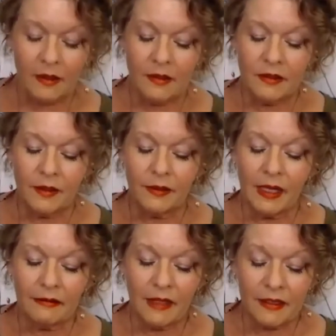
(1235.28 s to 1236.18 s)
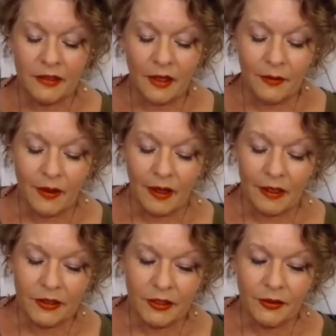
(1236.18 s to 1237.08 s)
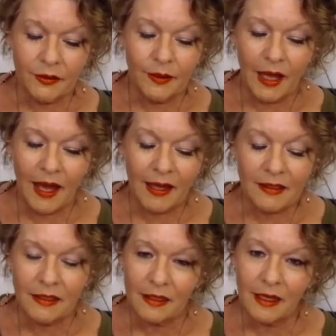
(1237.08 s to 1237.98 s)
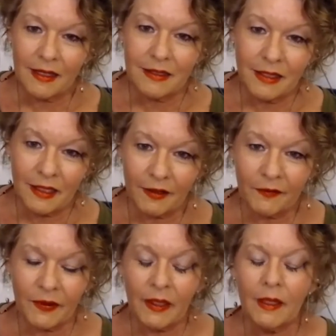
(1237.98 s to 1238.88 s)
So now let's go on to acting as if,